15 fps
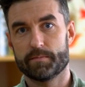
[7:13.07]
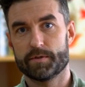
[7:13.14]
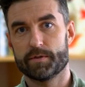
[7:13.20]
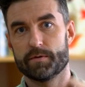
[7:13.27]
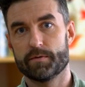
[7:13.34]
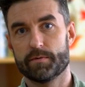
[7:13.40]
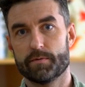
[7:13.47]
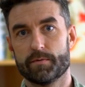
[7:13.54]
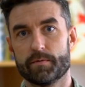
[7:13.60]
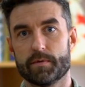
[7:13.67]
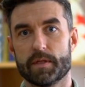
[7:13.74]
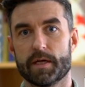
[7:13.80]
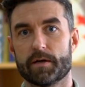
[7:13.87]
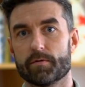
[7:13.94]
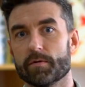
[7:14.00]
So
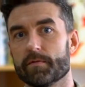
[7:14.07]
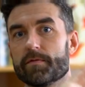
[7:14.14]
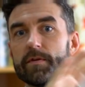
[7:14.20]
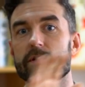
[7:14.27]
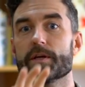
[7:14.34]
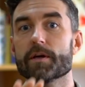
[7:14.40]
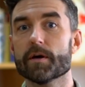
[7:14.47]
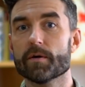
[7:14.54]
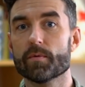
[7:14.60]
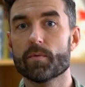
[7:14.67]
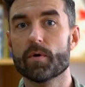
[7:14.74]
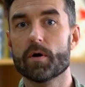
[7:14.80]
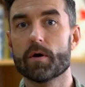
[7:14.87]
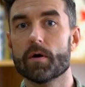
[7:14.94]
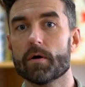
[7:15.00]
like graffiti on a
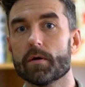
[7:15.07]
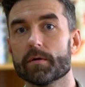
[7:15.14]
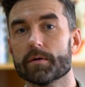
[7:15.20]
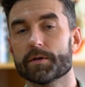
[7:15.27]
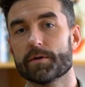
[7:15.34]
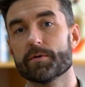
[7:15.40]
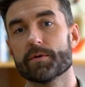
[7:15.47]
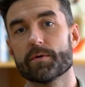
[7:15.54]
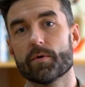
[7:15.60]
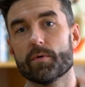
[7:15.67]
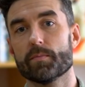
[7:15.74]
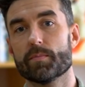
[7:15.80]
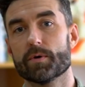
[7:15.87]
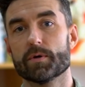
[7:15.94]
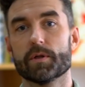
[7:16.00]
wall, you know, the
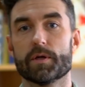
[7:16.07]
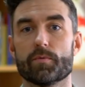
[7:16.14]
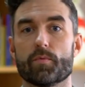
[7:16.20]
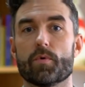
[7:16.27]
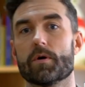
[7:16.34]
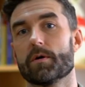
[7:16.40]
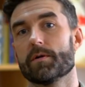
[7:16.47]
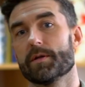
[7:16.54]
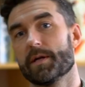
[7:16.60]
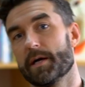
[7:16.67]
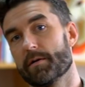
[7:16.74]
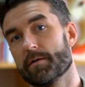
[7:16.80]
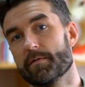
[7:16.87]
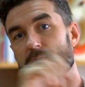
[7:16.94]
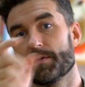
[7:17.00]
old Berlin Wall that
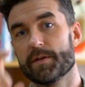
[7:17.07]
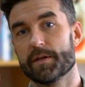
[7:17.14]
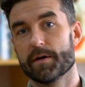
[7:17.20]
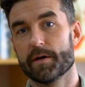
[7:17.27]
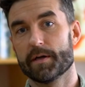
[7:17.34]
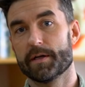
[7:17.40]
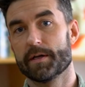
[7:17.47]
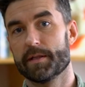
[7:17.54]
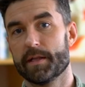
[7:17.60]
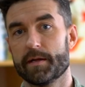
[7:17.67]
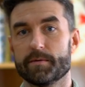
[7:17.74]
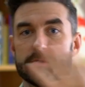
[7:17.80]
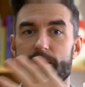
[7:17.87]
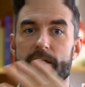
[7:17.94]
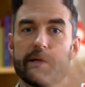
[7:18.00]
had graffiti on it, and then it
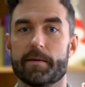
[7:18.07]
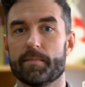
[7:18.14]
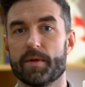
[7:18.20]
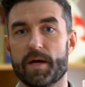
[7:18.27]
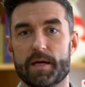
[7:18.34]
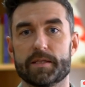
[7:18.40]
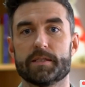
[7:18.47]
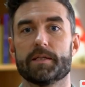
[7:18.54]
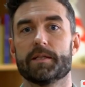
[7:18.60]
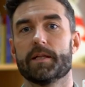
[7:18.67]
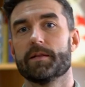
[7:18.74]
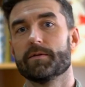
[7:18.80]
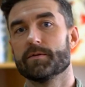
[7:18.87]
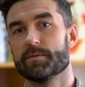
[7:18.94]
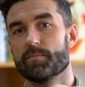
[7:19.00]
was sandblasted, and then
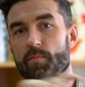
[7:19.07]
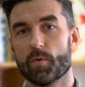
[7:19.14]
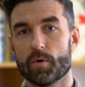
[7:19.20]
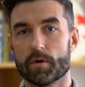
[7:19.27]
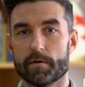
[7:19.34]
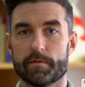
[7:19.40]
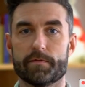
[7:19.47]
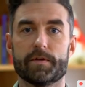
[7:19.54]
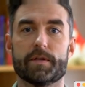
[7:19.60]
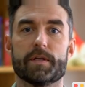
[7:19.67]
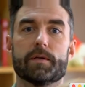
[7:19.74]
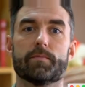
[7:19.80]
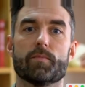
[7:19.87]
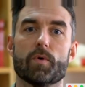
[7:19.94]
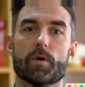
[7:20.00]
there's more graffiti
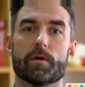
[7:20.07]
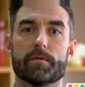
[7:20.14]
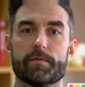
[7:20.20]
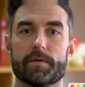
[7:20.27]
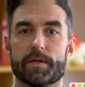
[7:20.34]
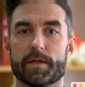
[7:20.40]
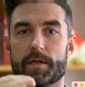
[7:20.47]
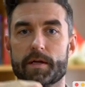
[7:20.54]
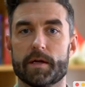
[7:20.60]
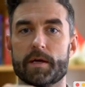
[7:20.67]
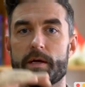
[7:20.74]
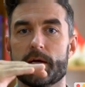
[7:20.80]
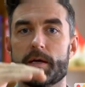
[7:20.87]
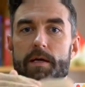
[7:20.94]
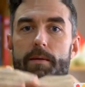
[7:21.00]
and more graffiti.
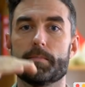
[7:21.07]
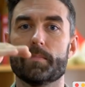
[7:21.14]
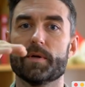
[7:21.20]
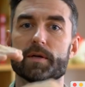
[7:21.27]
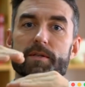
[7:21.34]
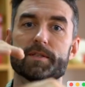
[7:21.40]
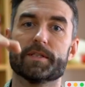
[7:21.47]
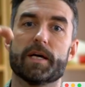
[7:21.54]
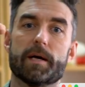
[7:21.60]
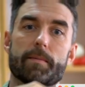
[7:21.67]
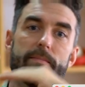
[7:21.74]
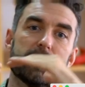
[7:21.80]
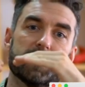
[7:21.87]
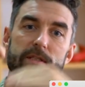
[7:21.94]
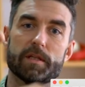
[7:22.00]
It builds
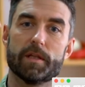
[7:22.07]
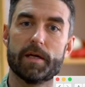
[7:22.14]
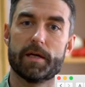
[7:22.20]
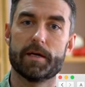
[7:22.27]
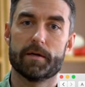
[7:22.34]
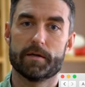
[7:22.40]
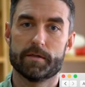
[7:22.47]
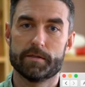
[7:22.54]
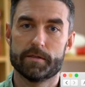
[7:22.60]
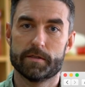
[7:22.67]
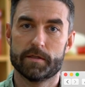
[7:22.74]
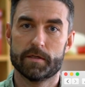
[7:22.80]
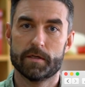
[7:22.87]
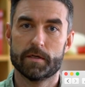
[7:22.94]
up these layers.